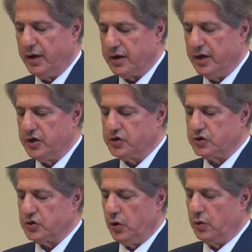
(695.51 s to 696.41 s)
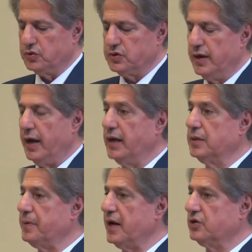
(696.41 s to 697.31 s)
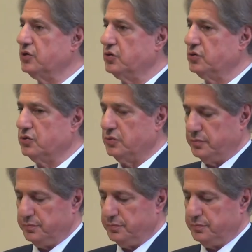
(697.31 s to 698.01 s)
religious laws and practices.